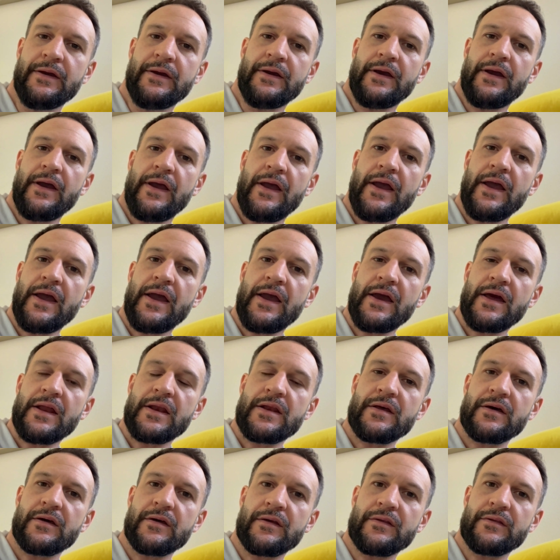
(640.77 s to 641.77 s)

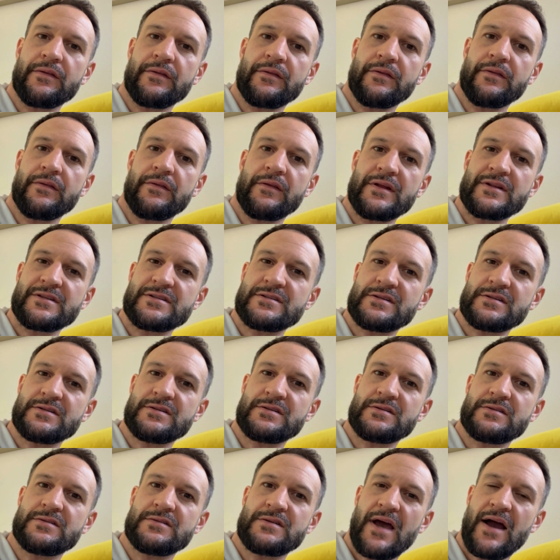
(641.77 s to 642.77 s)
And it
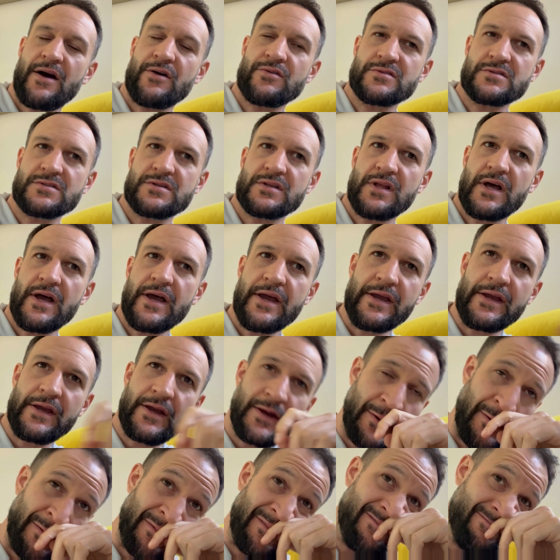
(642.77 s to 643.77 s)
sounds
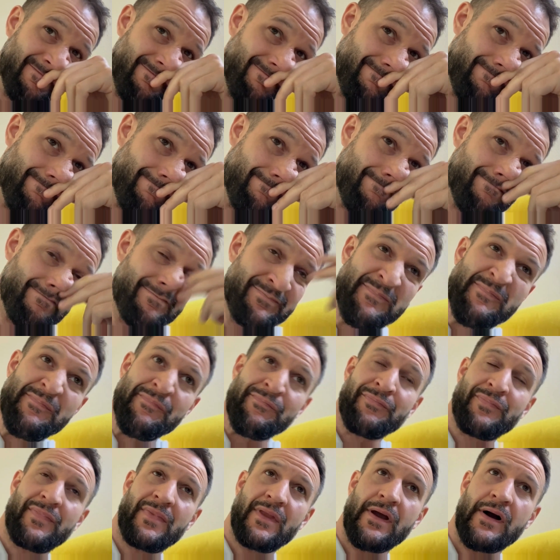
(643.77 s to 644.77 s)
like
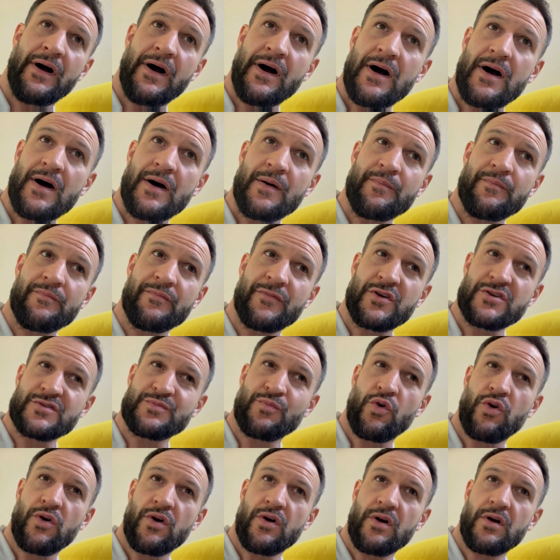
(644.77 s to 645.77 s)
there's
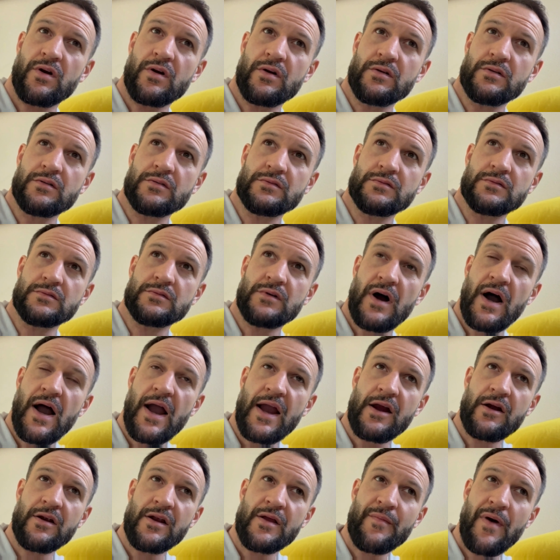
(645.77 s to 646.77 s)
more
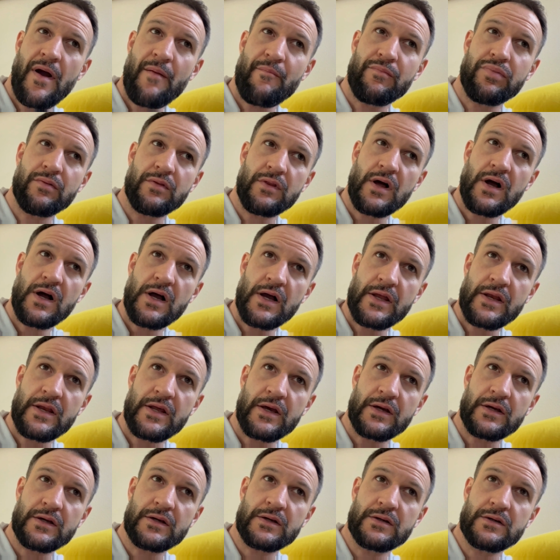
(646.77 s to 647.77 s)
iron in my blood,
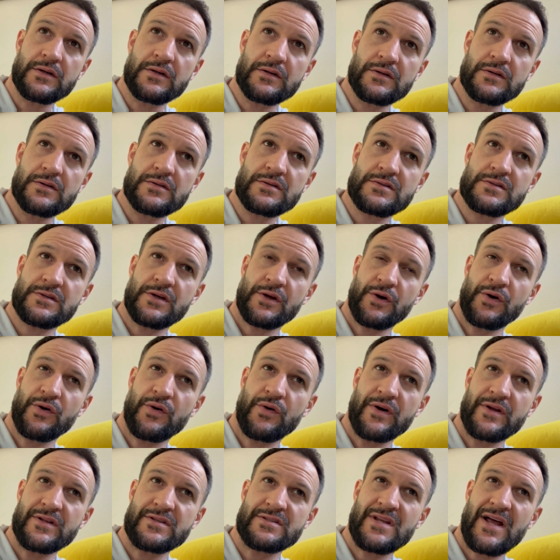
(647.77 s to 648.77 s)
so
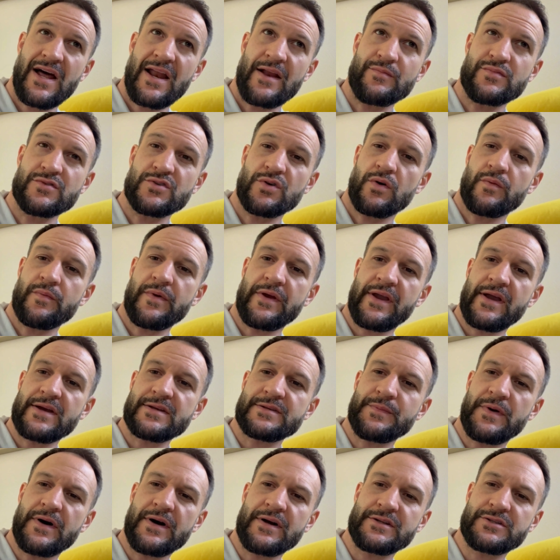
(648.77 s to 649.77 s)
it's not absorbing as
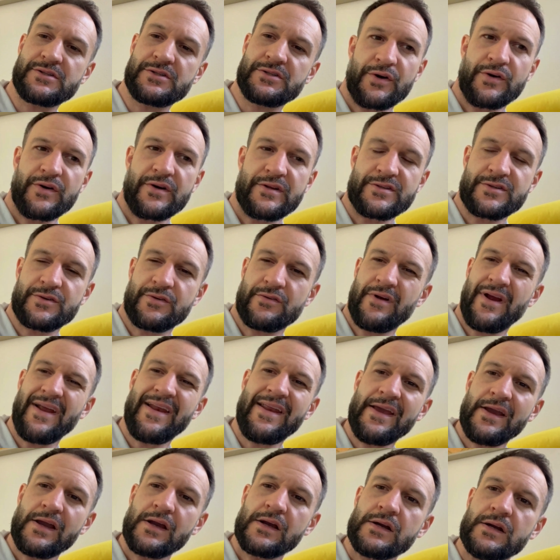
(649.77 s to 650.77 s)
much. So it's
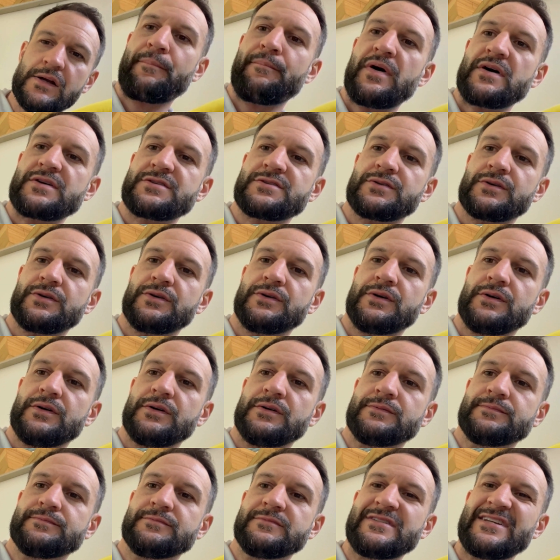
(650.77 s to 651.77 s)
creating muscle
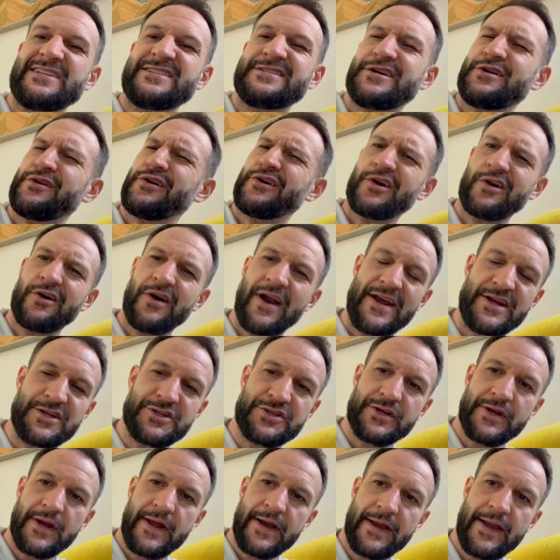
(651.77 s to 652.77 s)

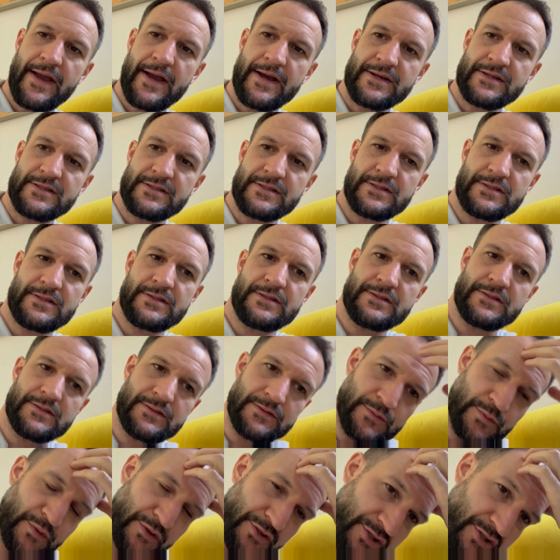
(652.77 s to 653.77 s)
deterioration, I guess,
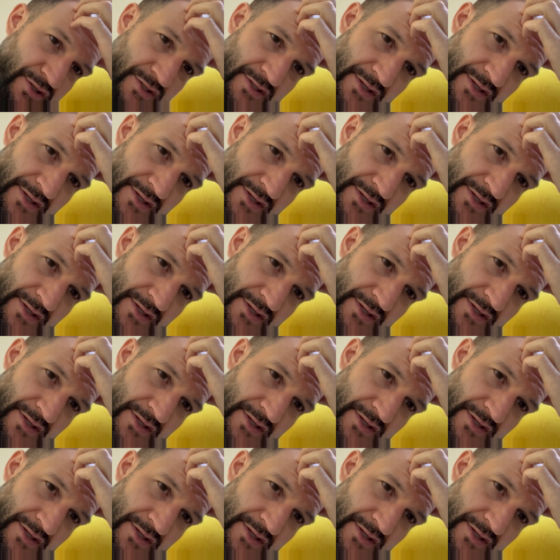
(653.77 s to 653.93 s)
which is